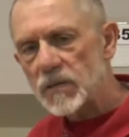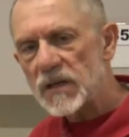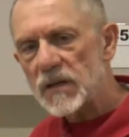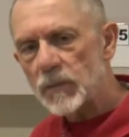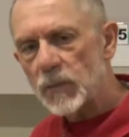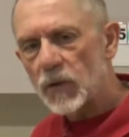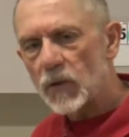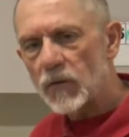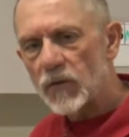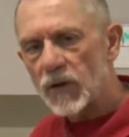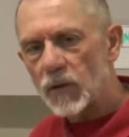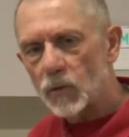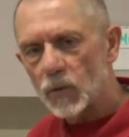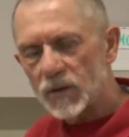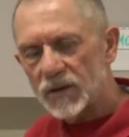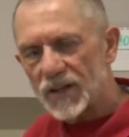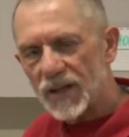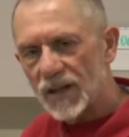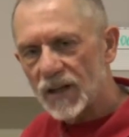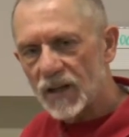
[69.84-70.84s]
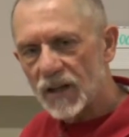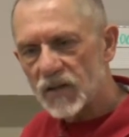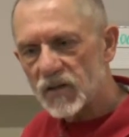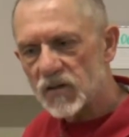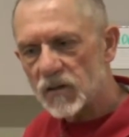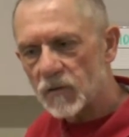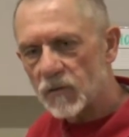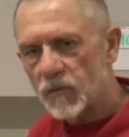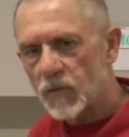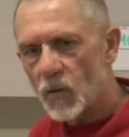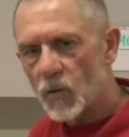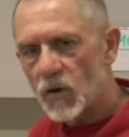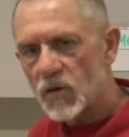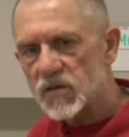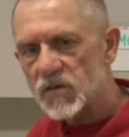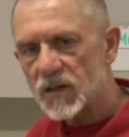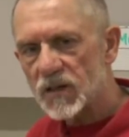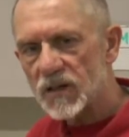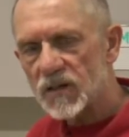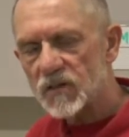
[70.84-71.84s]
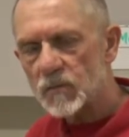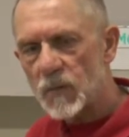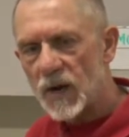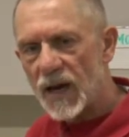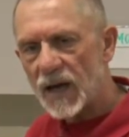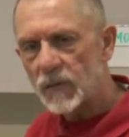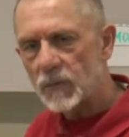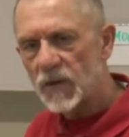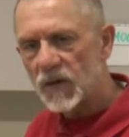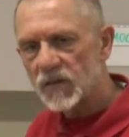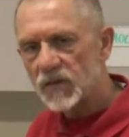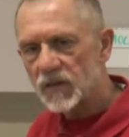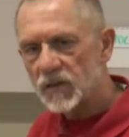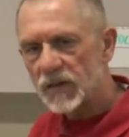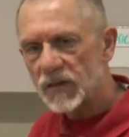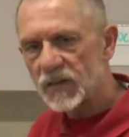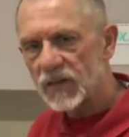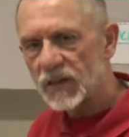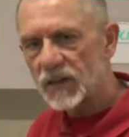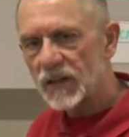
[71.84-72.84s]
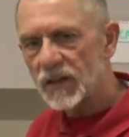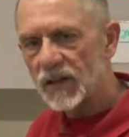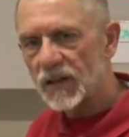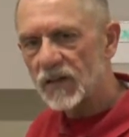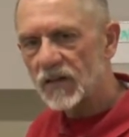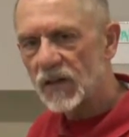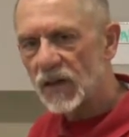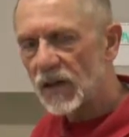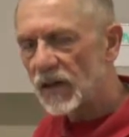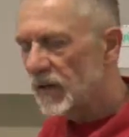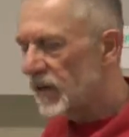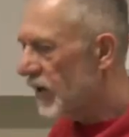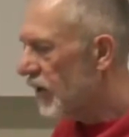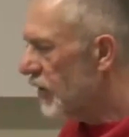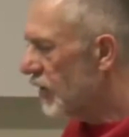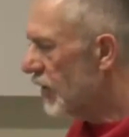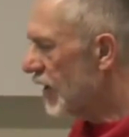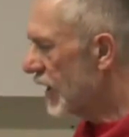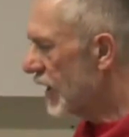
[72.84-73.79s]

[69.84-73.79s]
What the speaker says: beeper that will tell us the force in his back muscle as he does other